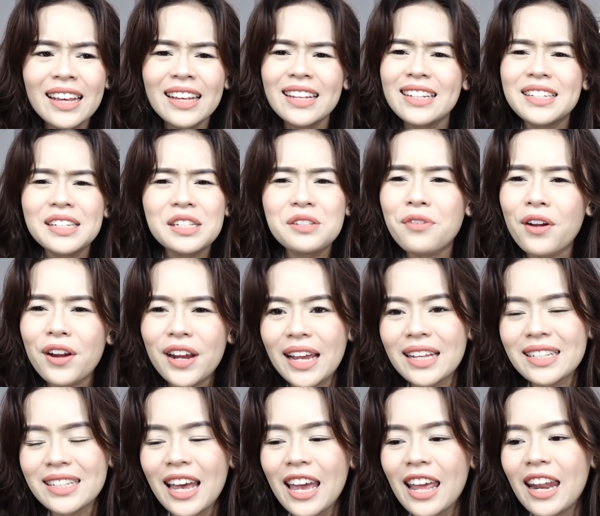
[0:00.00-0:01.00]
It's just very
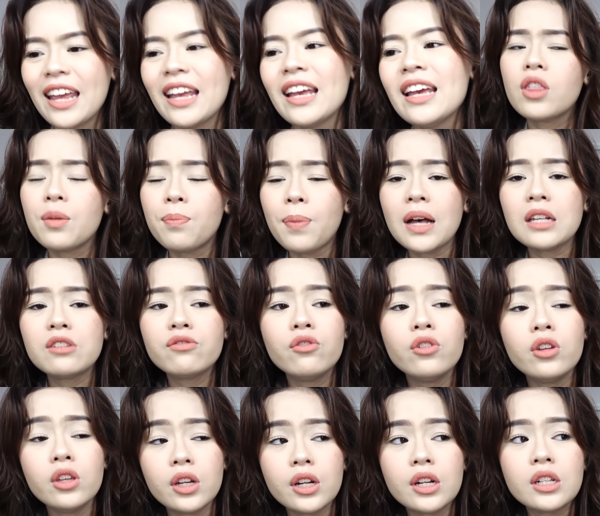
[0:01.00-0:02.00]
exciting. the past
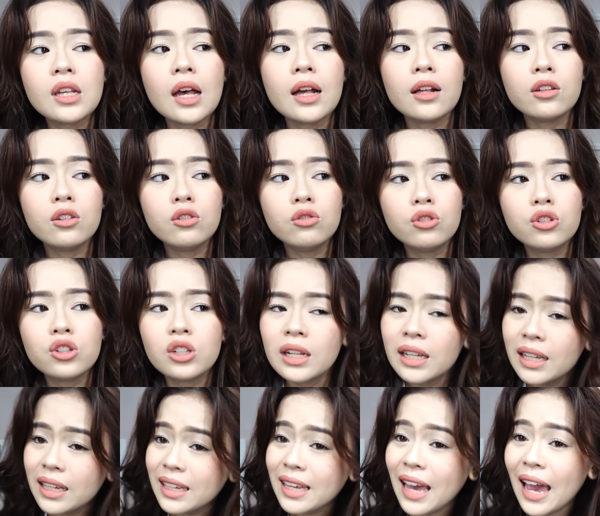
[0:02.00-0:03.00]
few years, I'll
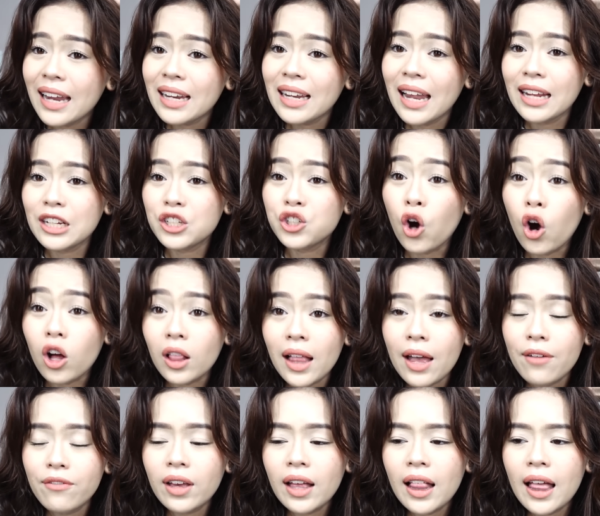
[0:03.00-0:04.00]
usually get like chocolate
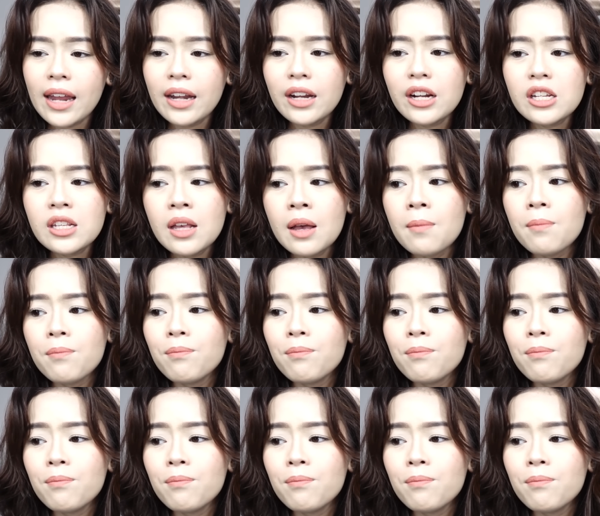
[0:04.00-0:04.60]
advent calendars,